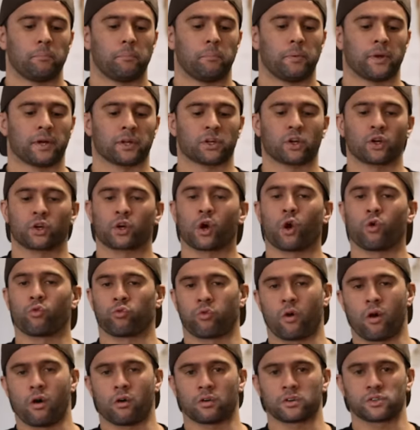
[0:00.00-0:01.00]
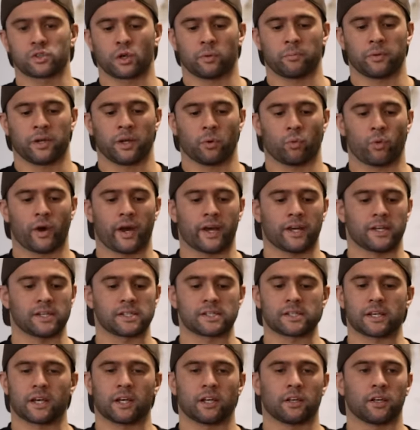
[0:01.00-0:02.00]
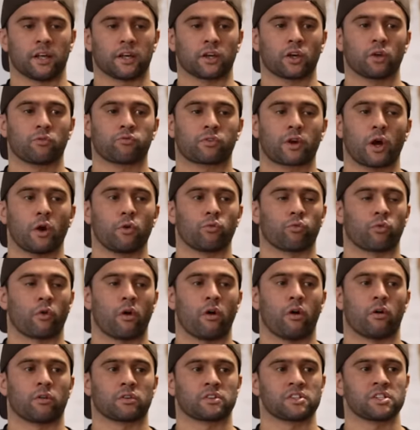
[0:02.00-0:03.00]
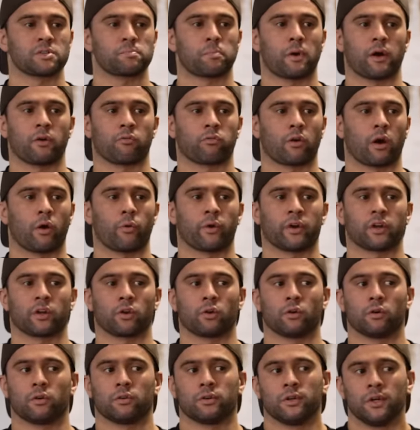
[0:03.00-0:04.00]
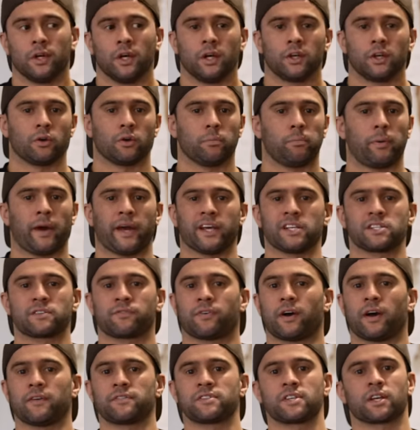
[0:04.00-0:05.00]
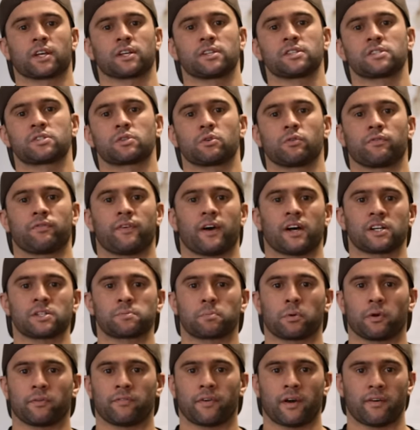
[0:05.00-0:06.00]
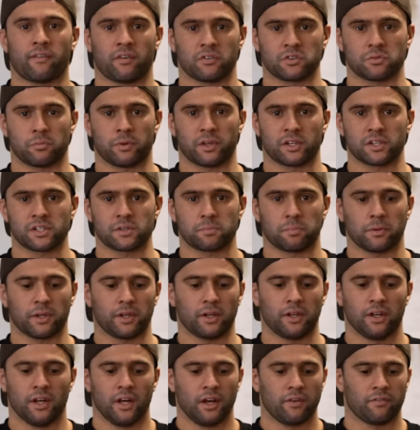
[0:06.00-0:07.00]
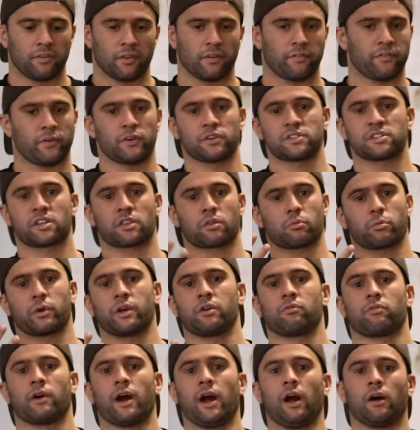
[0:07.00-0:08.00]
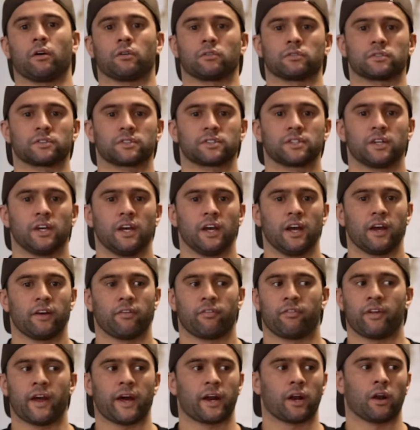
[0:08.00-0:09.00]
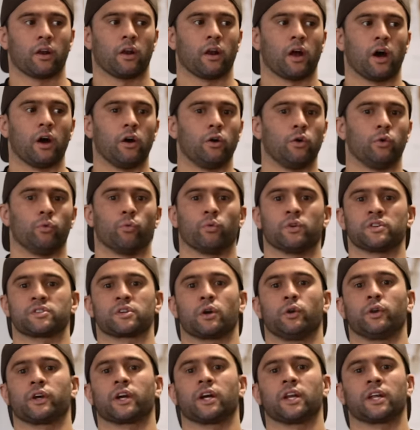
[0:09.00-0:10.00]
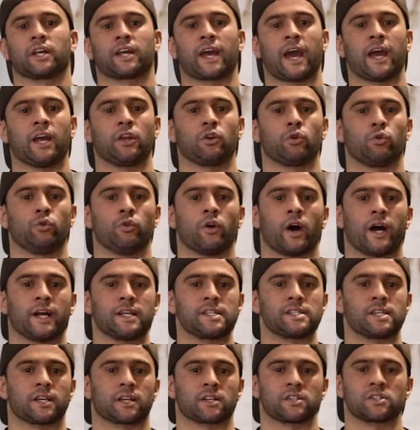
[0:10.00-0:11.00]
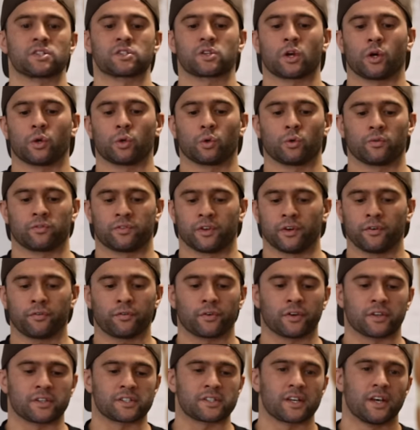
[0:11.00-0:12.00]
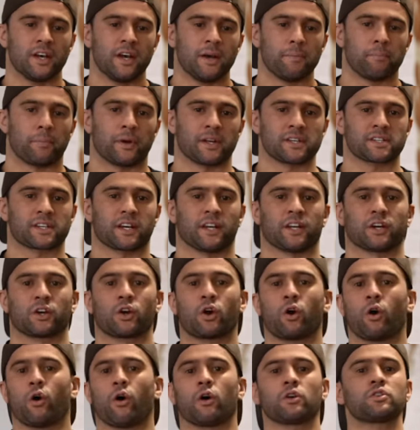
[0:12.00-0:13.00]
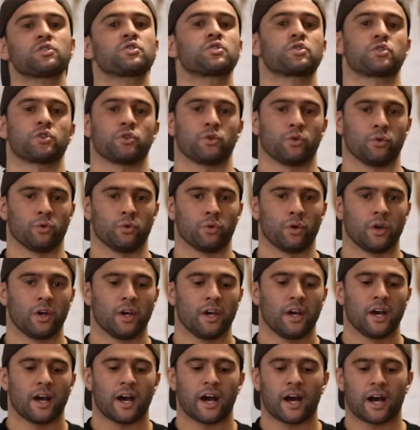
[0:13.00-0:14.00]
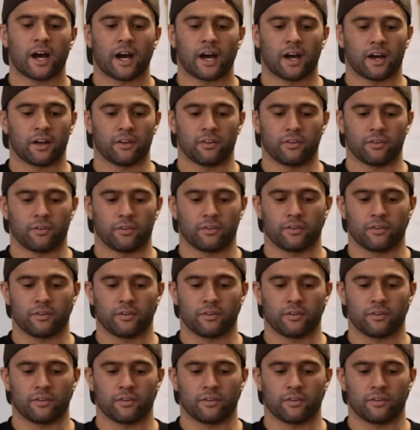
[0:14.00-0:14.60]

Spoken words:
but it could go wrong so many ways. And it could go wrong just by rowing your pace 5 seconds too fast per 500 meter split for the first three rounds. That alone is only going to gain you 9 seconds total difference, but it's going to cost you, it